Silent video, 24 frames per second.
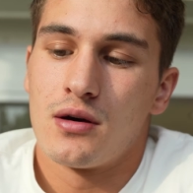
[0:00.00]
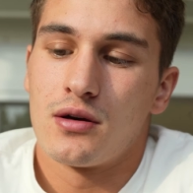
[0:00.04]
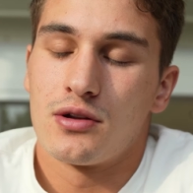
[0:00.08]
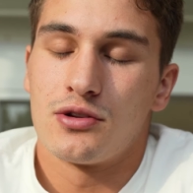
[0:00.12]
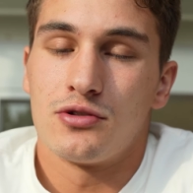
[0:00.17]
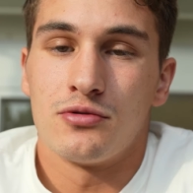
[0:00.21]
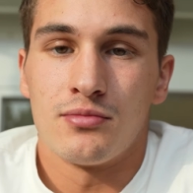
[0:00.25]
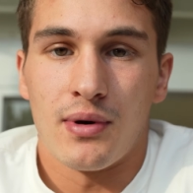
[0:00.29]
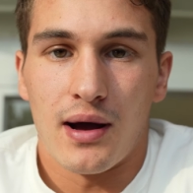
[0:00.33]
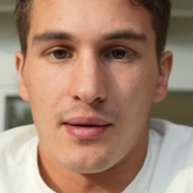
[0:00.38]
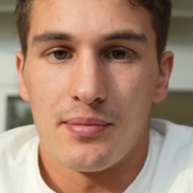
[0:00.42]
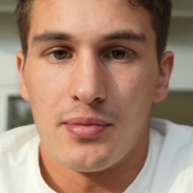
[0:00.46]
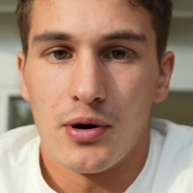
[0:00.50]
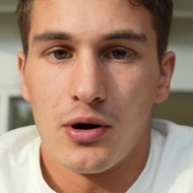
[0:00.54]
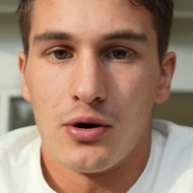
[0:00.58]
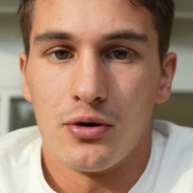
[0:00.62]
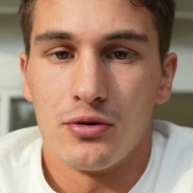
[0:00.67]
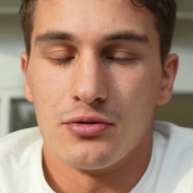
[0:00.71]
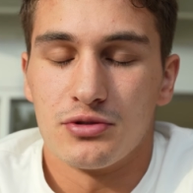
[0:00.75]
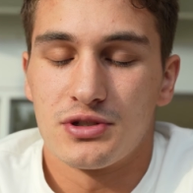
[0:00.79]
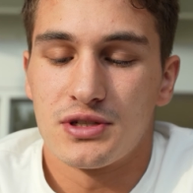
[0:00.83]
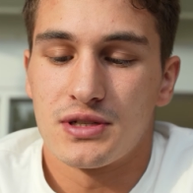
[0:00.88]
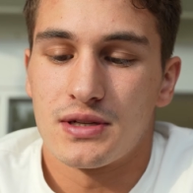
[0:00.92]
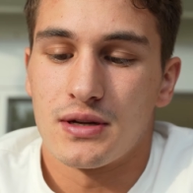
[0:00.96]
do my
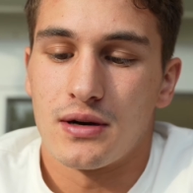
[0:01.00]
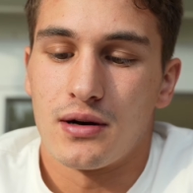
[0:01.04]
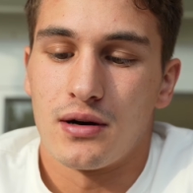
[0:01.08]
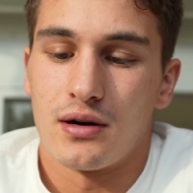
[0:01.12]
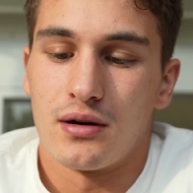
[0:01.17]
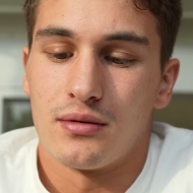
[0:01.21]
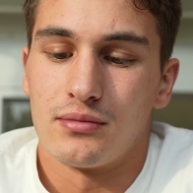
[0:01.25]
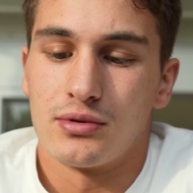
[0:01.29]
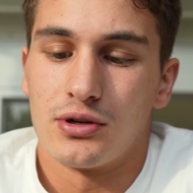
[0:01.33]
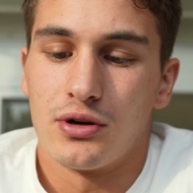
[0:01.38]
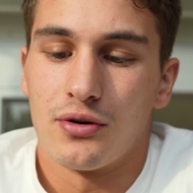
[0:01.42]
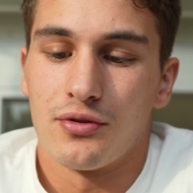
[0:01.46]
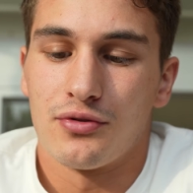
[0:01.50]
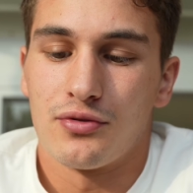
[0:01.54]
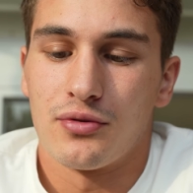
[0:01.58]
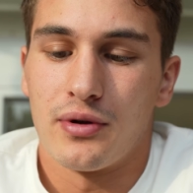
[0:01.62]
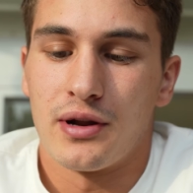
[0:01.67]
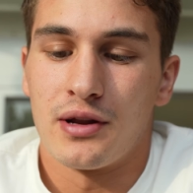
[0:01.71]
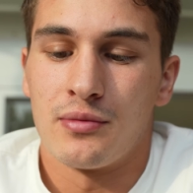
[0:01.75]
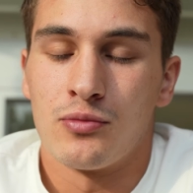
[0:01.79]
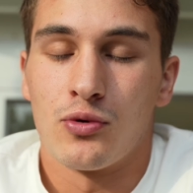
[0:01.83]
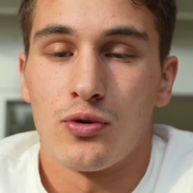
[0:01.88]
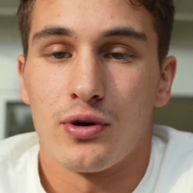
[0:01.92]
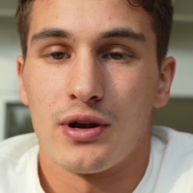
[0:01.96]
post, go through
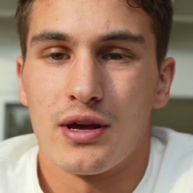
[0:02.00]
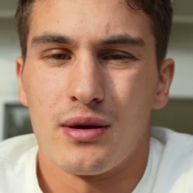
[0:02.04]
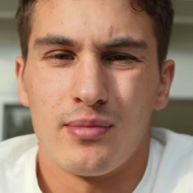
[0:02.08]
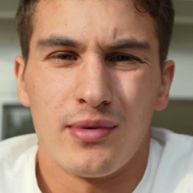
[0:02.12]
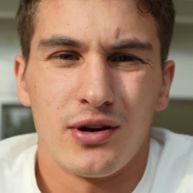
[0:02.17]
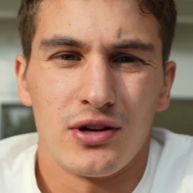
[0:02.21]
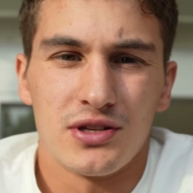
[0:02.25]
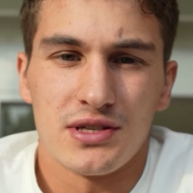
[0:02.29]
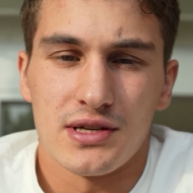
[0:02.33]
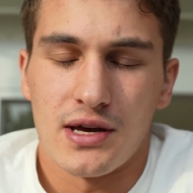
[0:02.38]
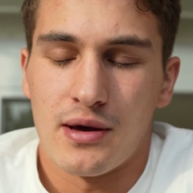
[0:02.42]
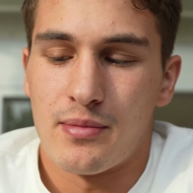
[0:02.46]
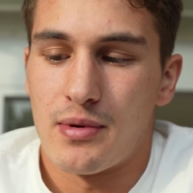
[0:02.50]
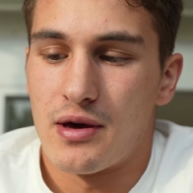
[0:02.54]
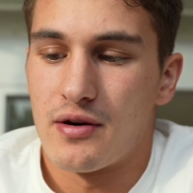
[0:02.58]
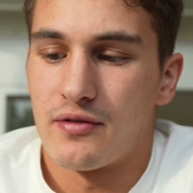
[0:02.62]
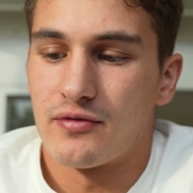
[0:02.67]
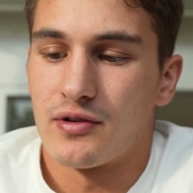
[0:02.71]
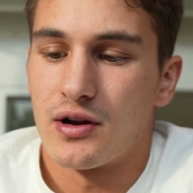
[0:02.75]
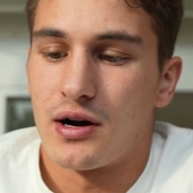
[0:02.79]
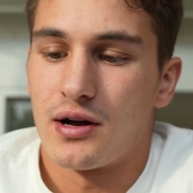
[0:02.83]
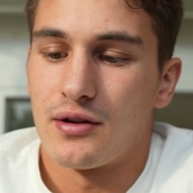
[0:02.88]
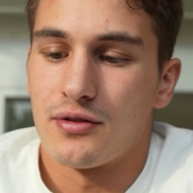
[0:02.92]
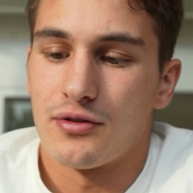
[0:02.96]
any more emails I may
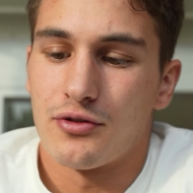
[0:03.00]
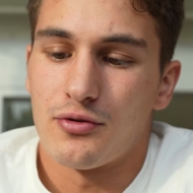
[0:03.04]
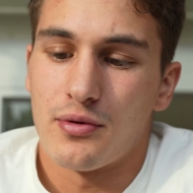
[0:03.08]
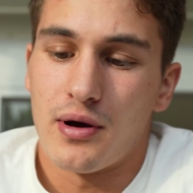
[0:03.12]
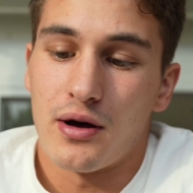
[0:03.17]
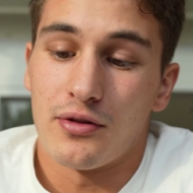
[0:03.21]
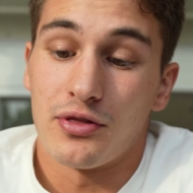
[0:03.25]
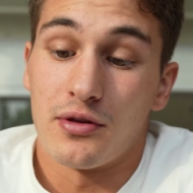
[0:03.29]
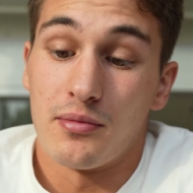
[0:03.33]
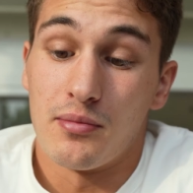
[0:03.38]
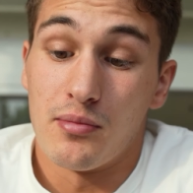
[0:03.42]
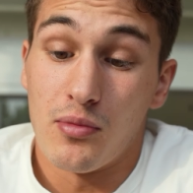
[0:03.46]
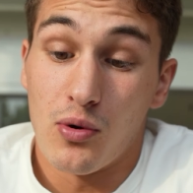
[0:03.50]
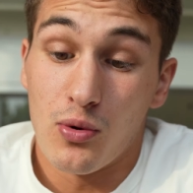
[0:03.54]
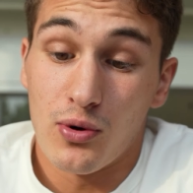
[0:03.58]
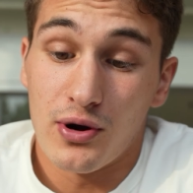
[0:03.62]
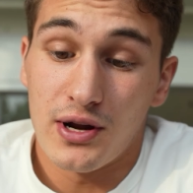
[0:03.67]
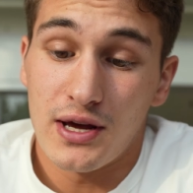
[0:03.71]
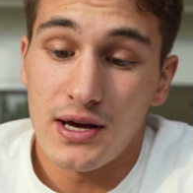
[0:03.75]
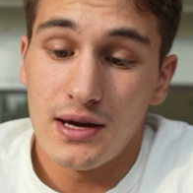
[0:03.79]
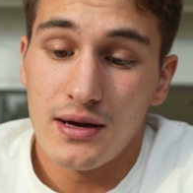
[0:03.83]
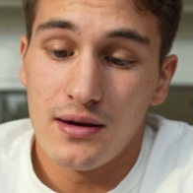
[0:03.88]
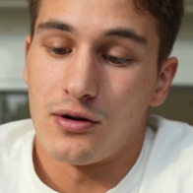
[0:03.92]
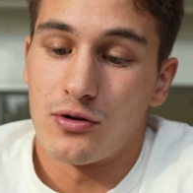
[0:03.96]
have gotten throughout the
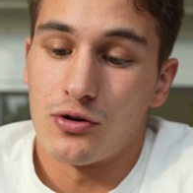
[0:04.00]
morning.